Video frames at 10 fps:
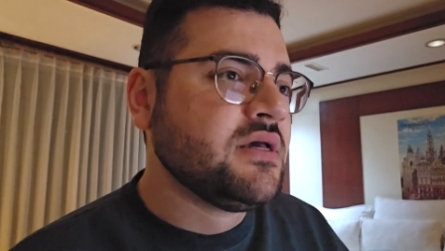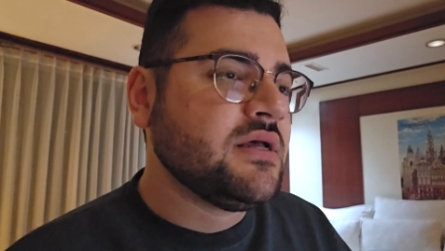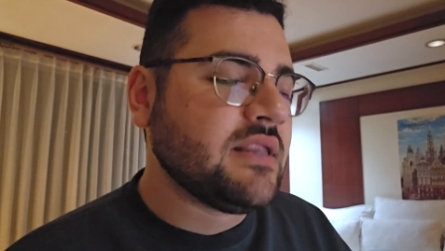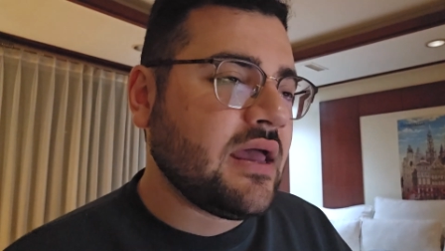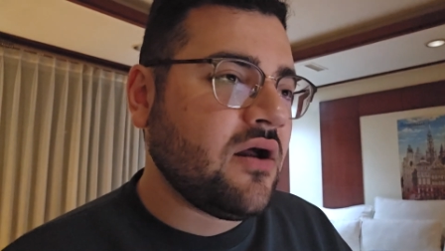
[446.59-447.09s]

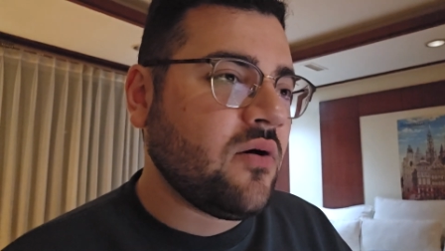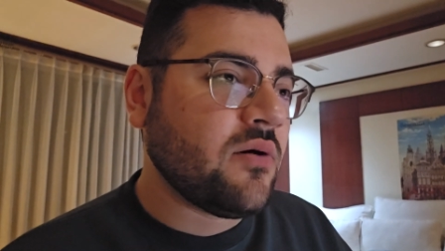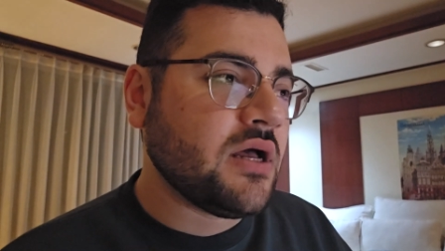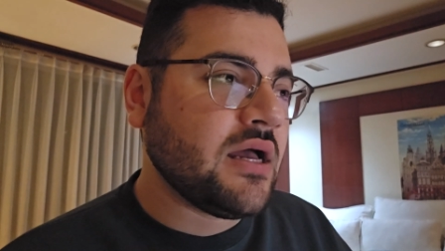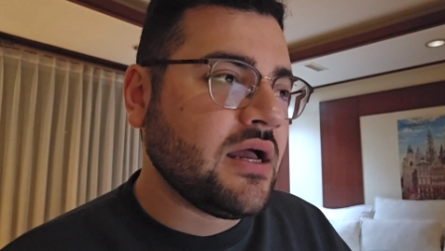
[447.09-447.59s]
Now,
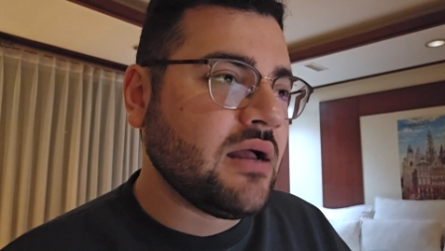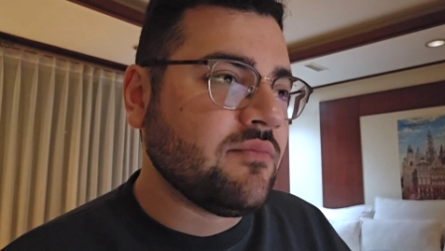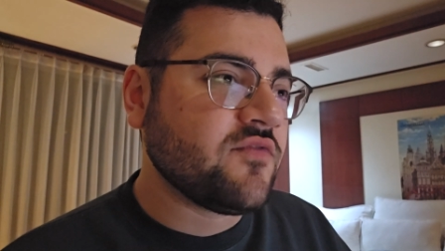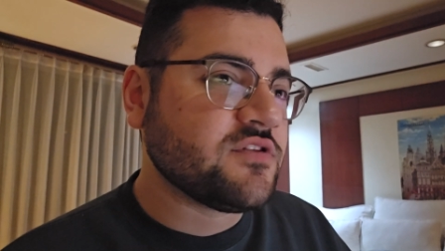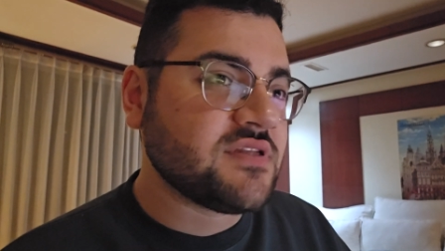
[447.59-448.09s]

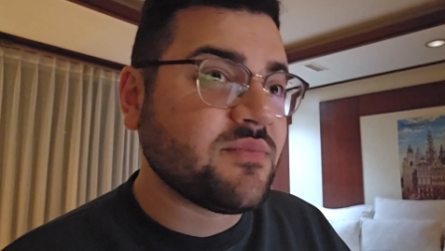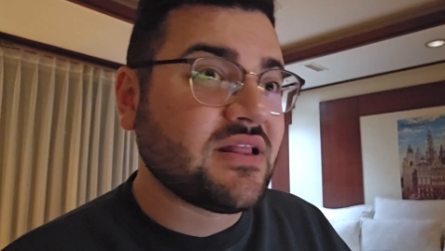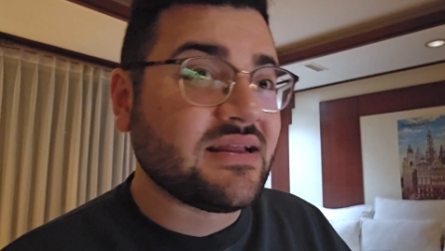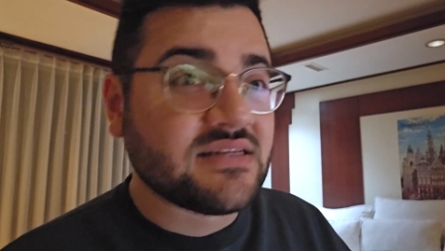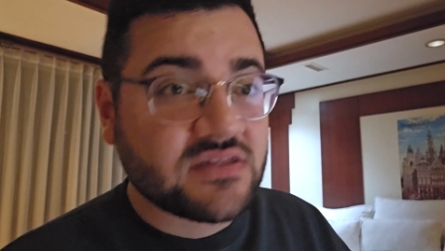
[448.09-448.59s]
for something
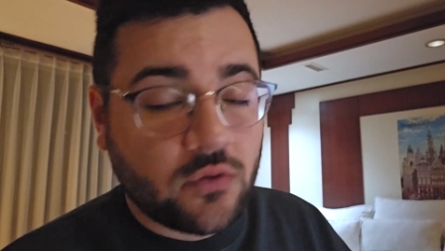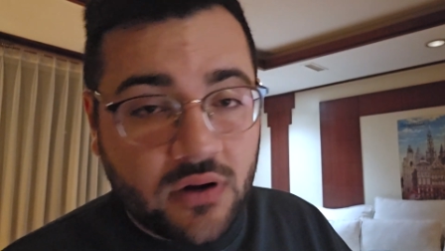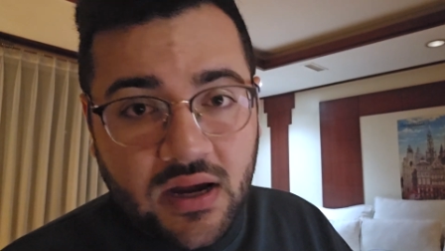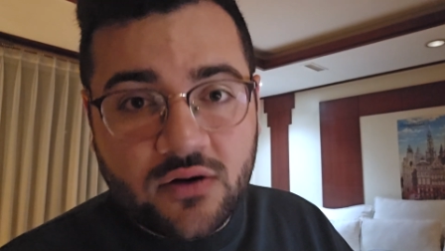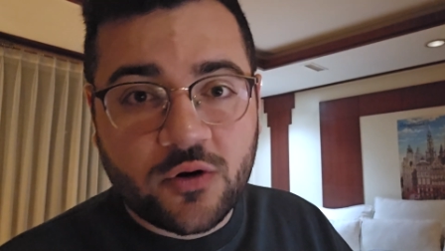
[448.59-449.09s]
like Disney
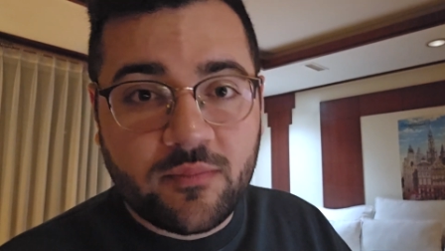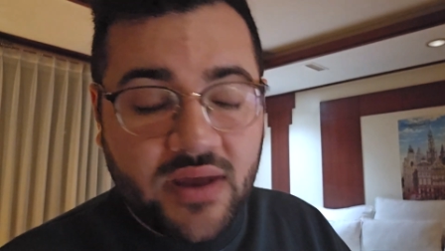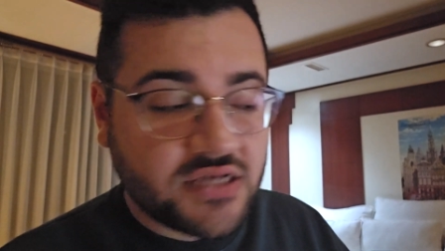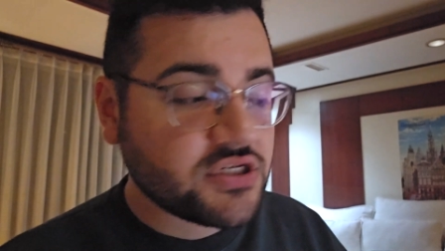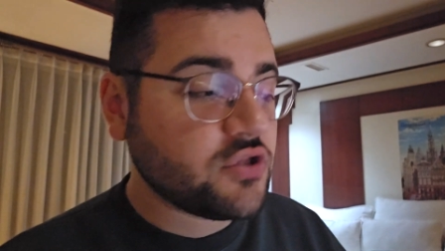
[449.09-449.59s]
Lorcana or
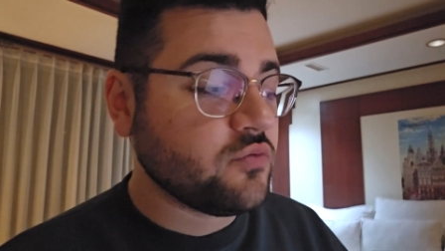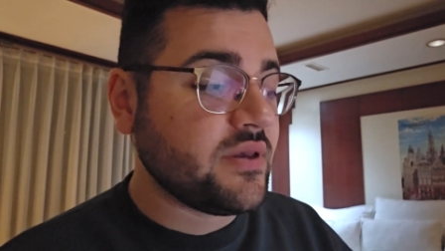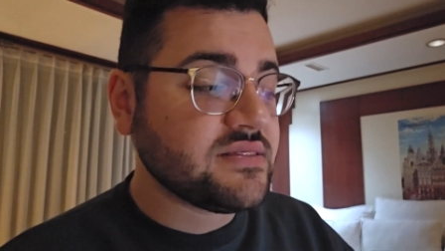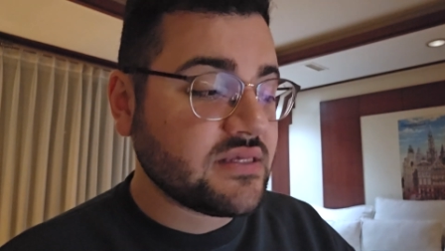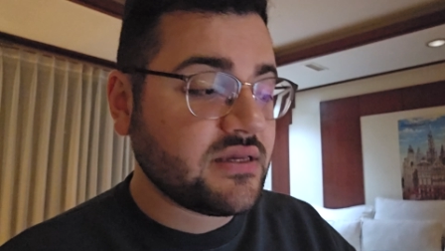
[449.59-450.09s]
Magic, you
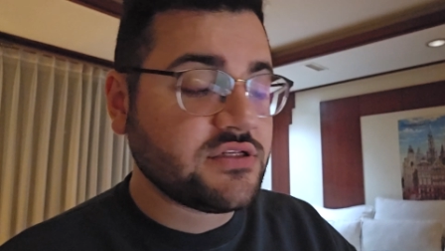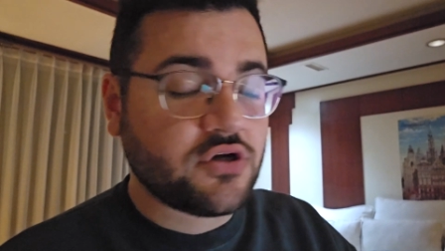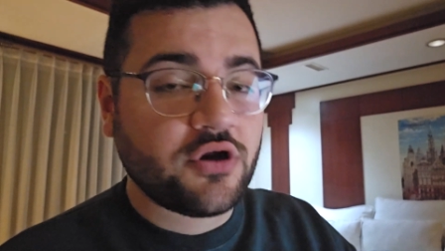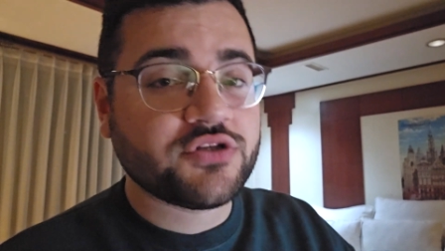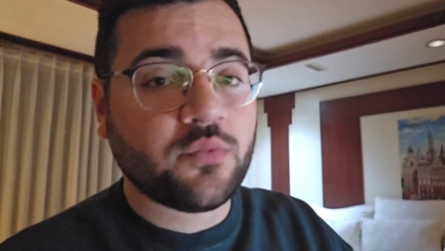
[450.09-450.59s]
basically can
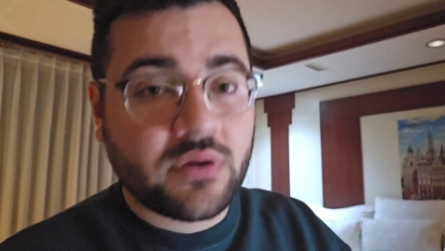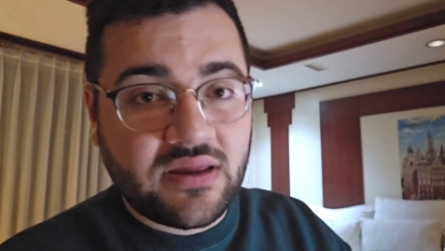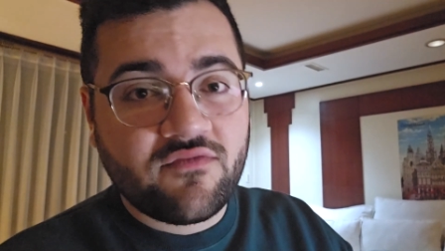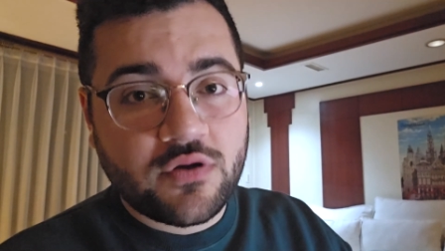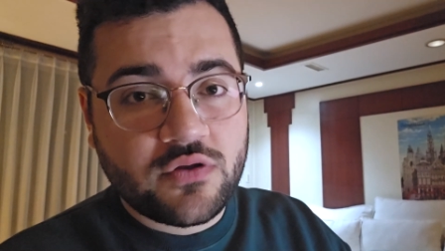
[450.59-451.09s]
charge
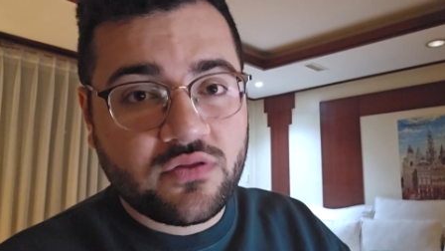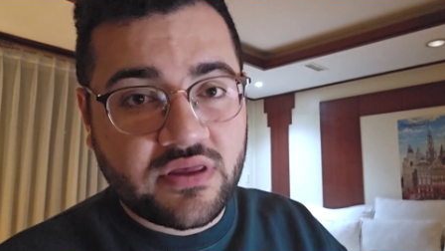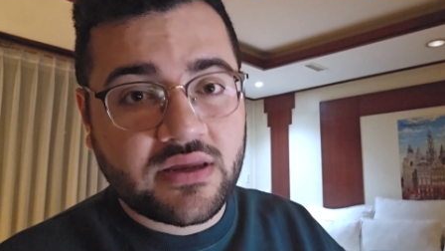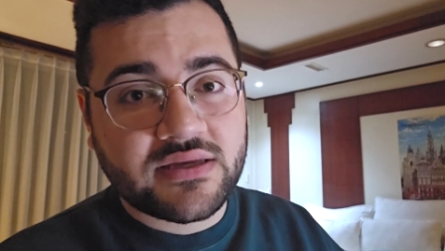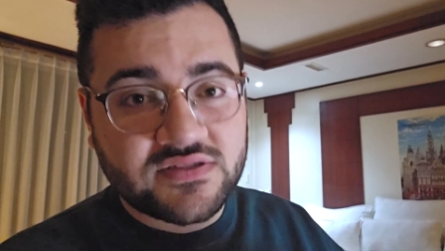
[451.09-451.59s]
whatever you
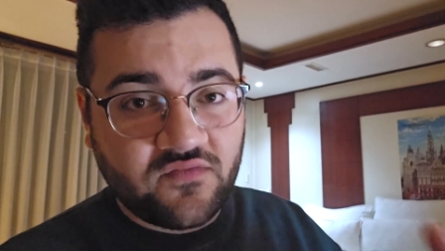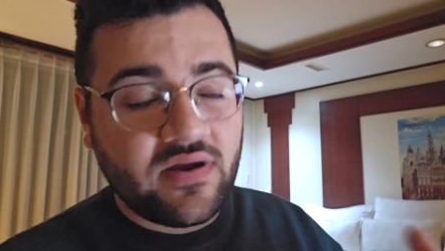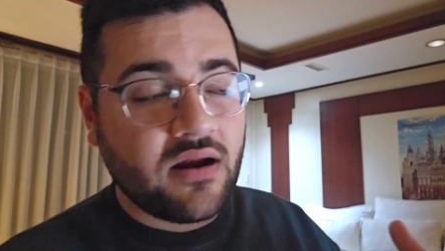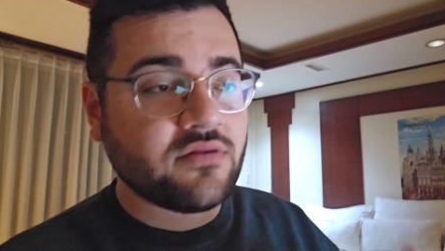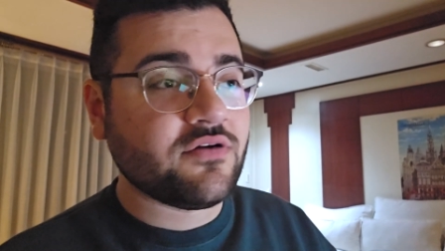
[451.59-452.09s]
think is
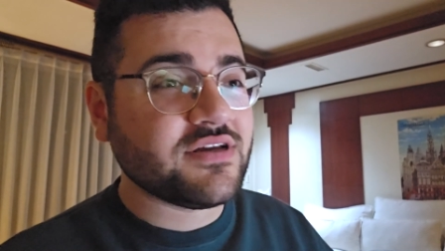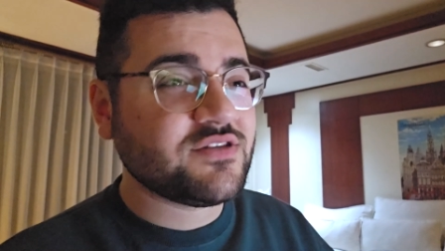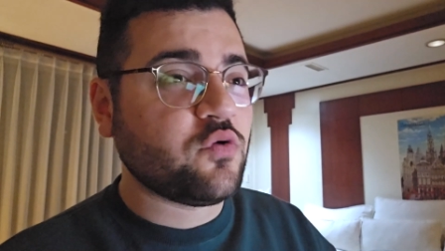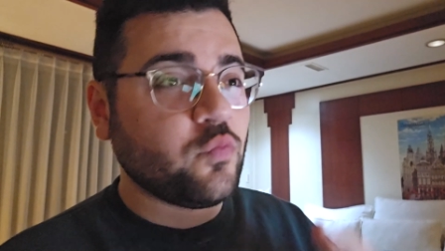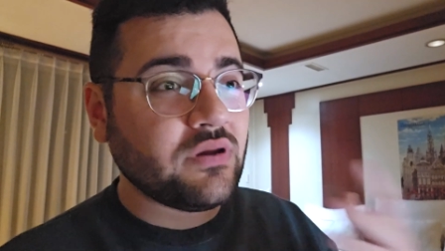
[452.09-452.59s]
fair. There is
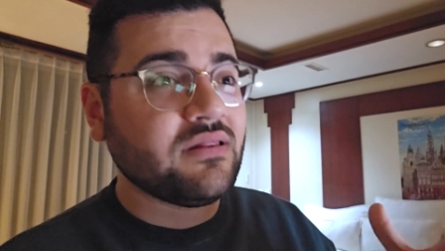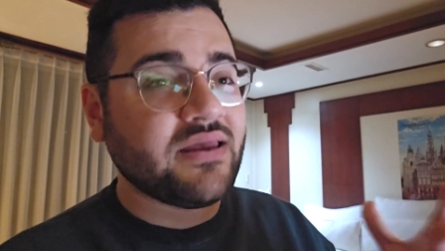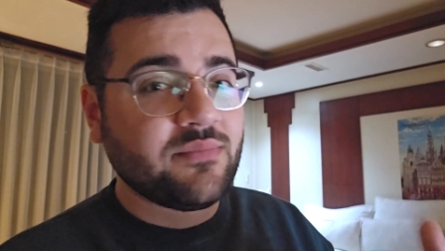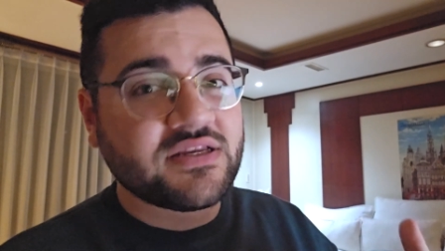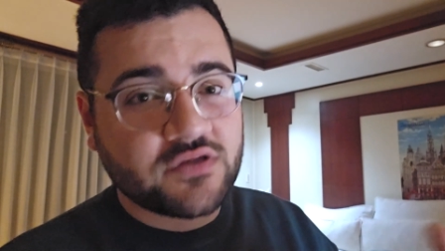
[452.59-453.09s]
no real
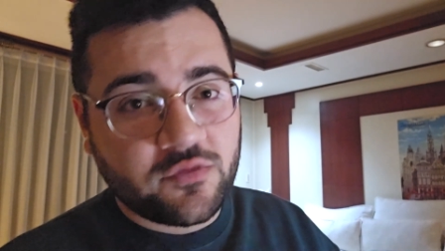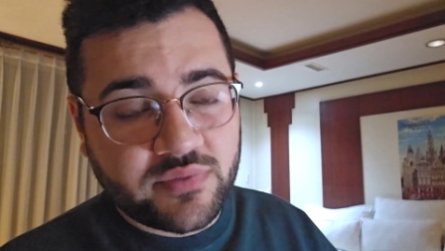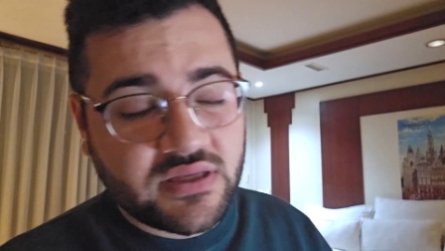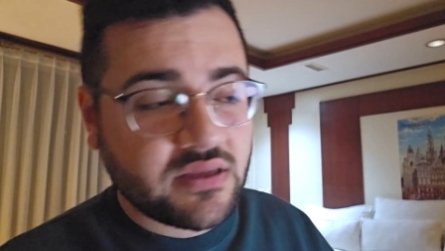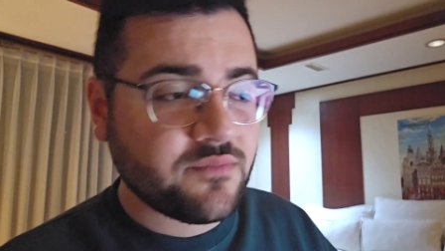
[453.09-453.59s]

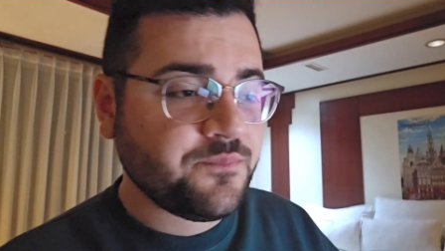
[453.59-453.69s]
MSRP.